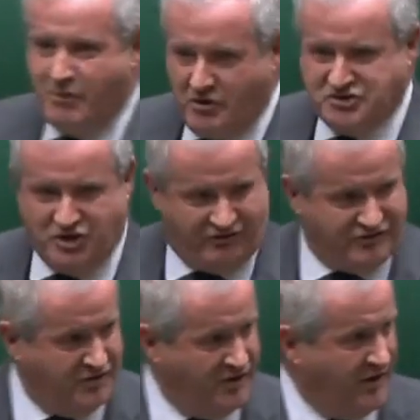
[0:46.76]
butchered,
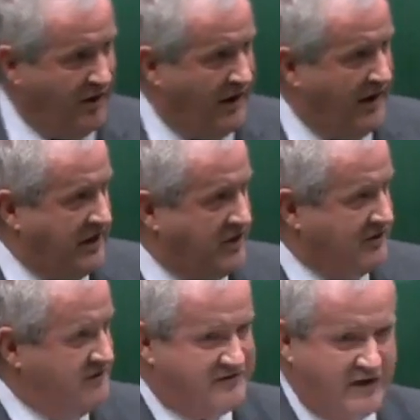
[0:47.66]
and I hear
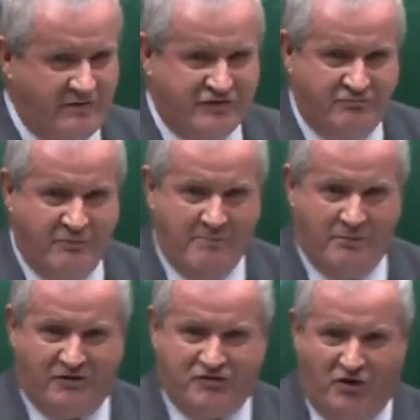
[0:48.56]
Conservative
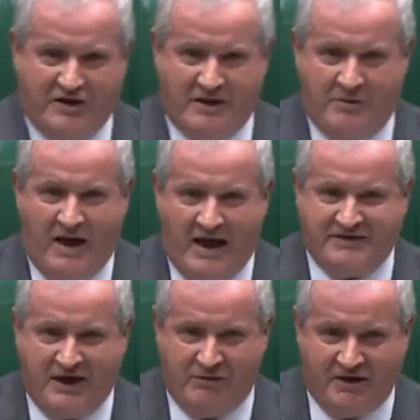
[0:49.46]
members talking about
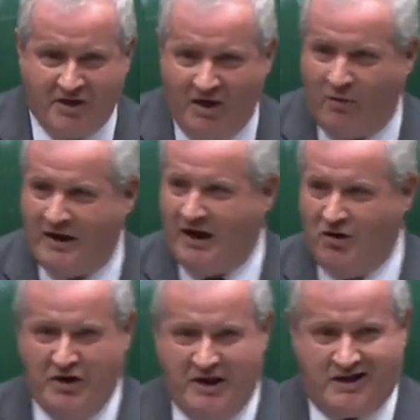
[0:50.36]
etiquette. What a
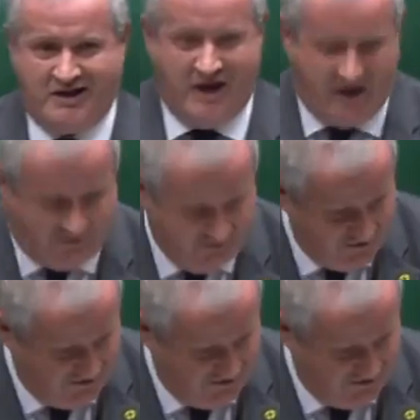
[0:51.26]
load of keech.